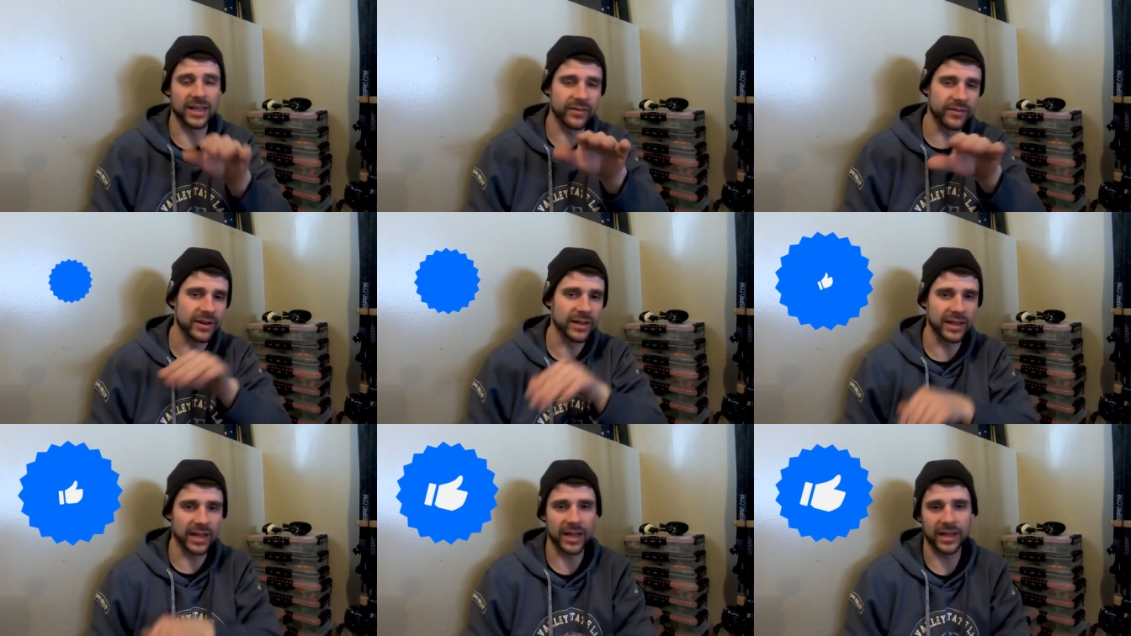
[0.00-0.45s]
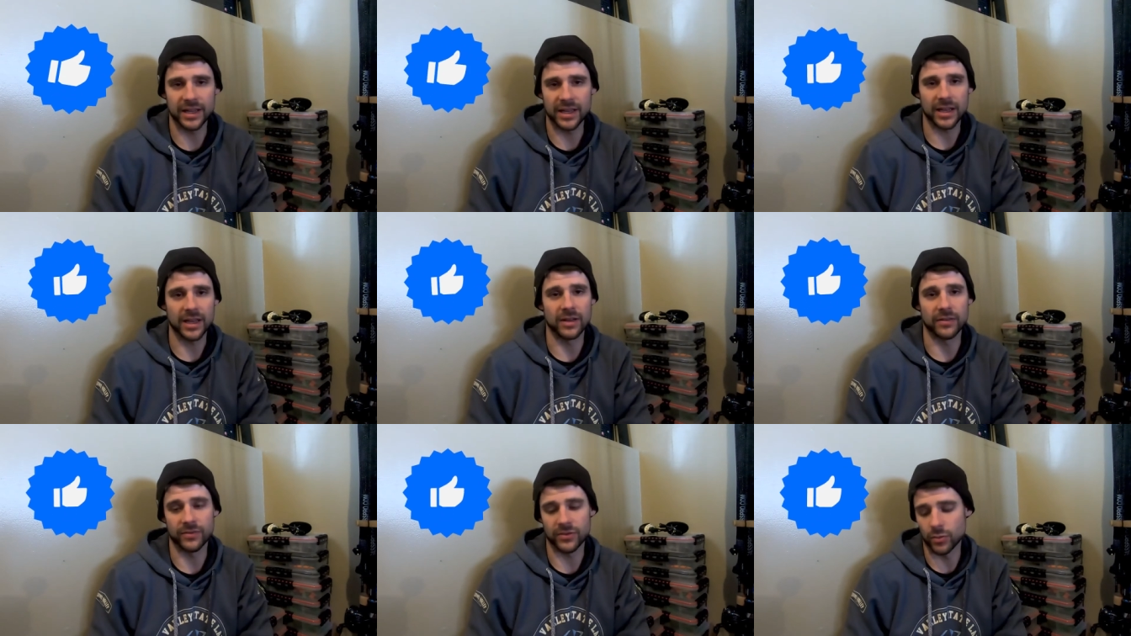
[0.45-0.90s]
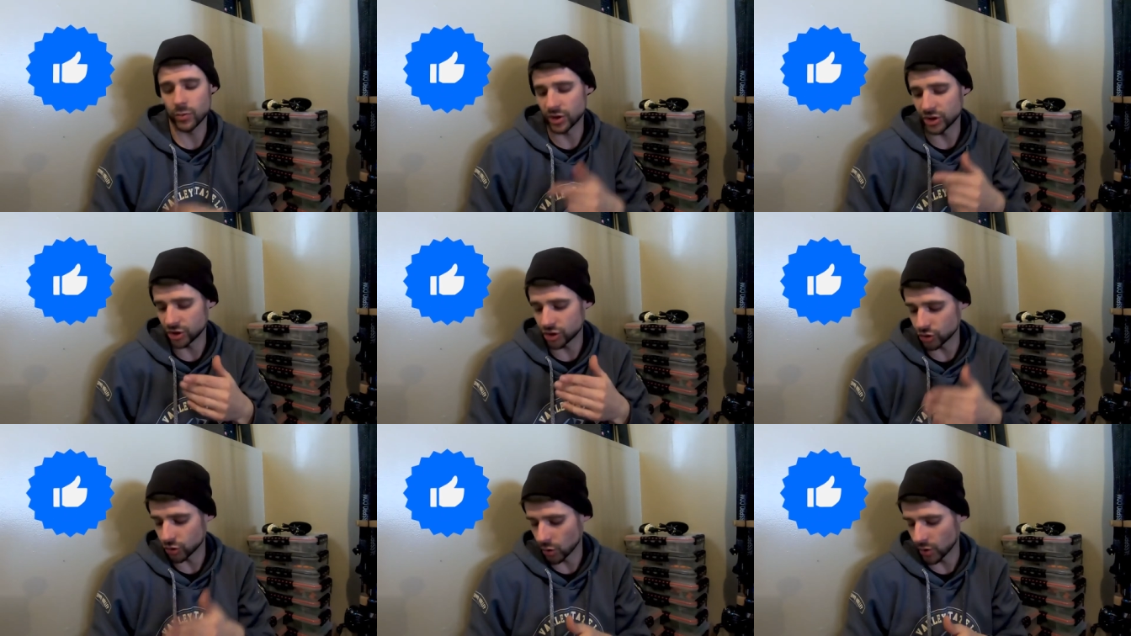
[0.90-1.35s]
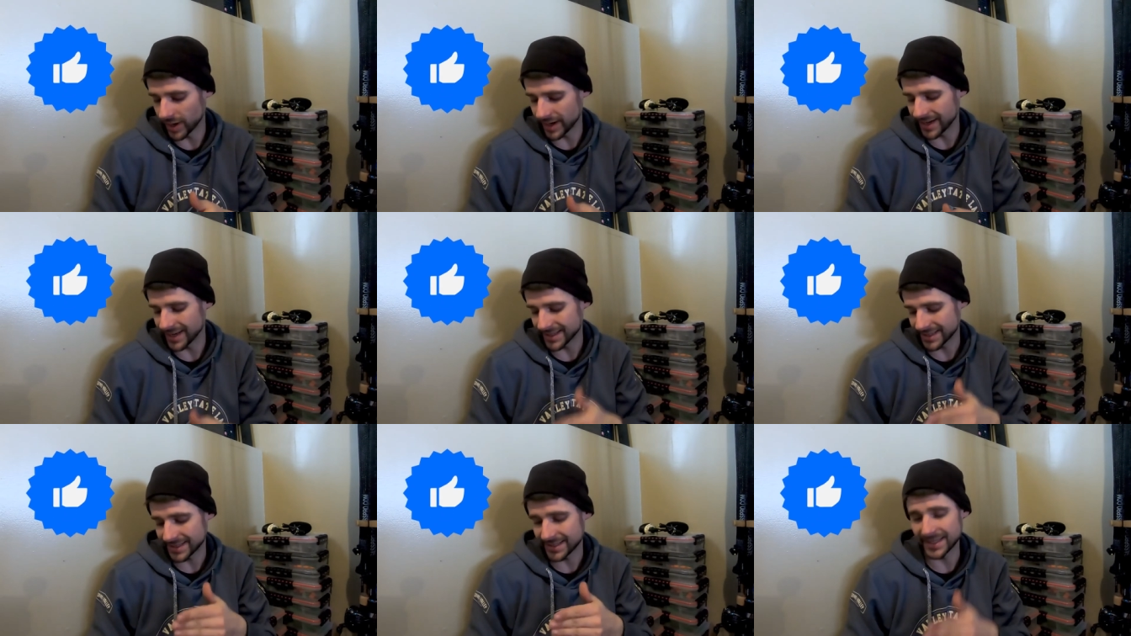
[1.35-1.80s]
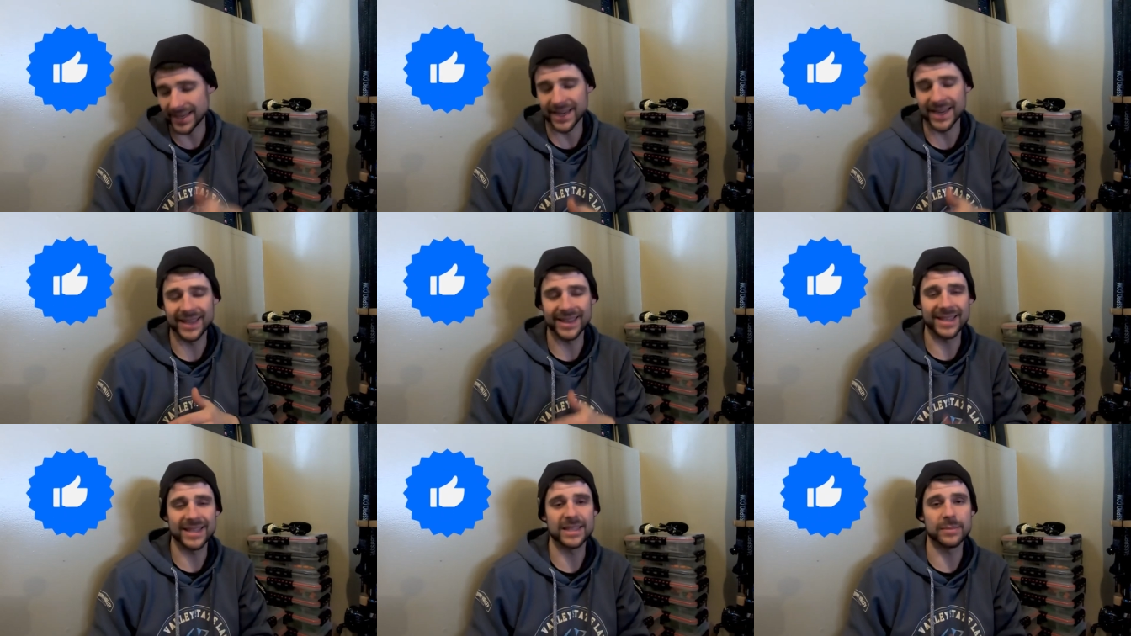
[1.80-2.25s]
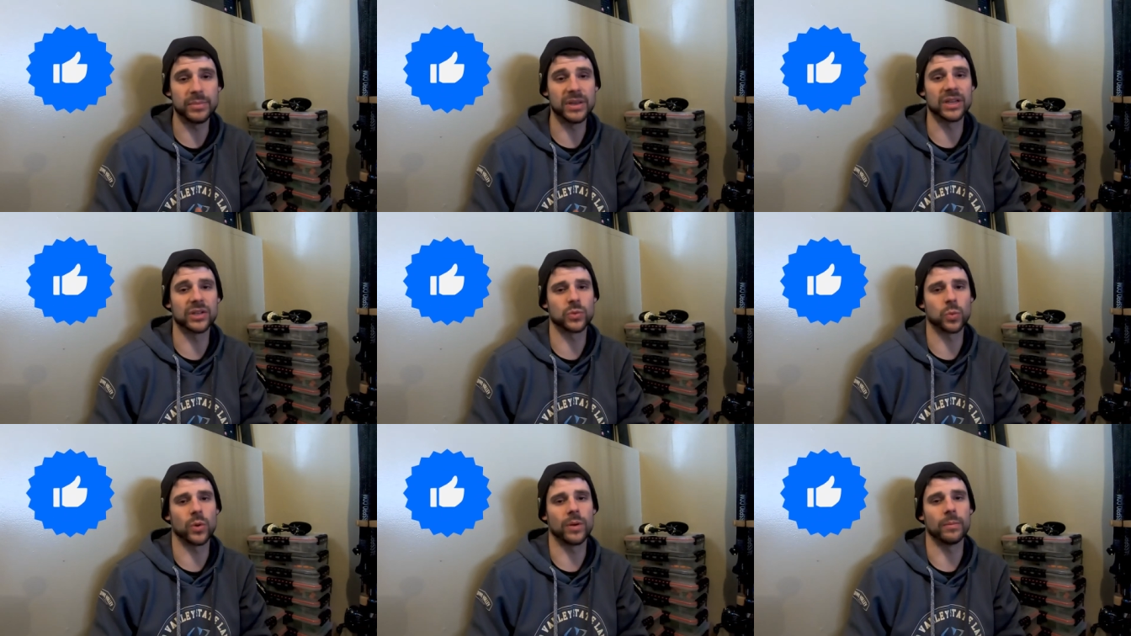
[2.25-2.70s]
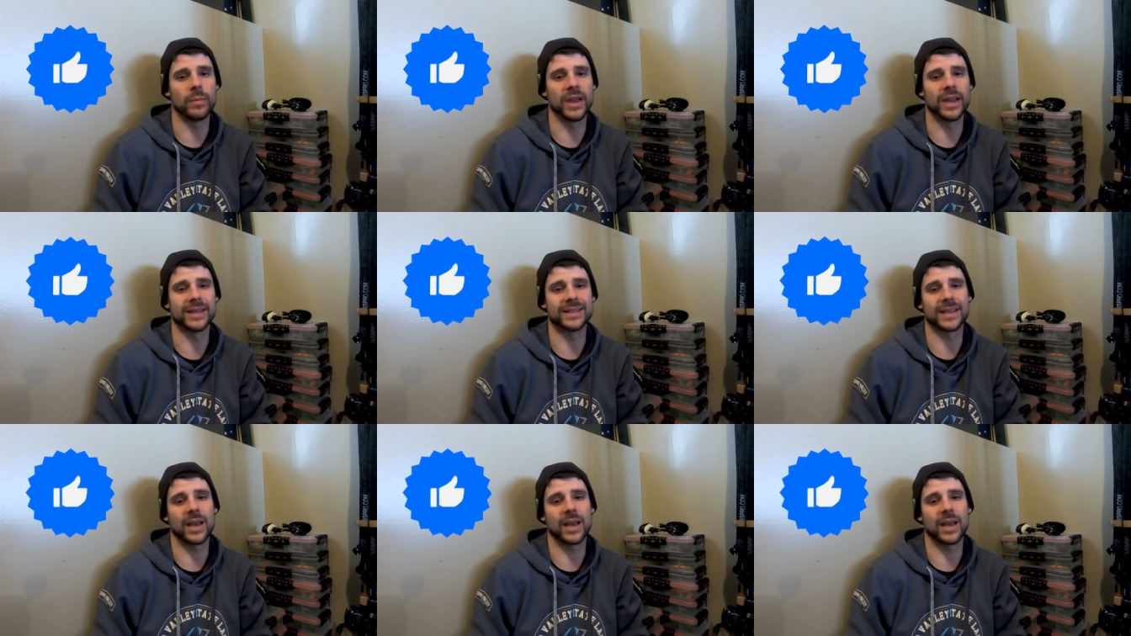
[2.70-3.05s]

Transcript: Give it a like if you enjoyed seeing these big swim baits.